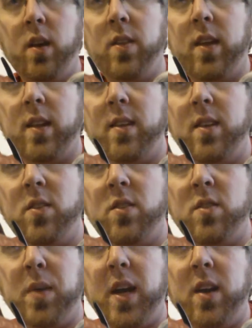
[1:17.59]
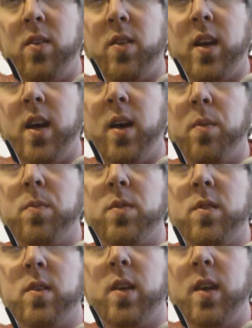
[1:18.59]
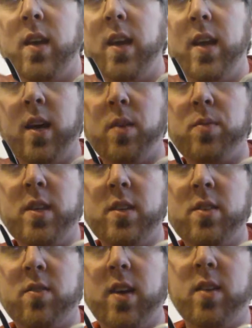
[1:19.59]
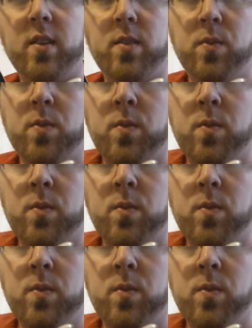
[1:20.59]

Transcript: And then little Spyro comes and helps. He's surrounded.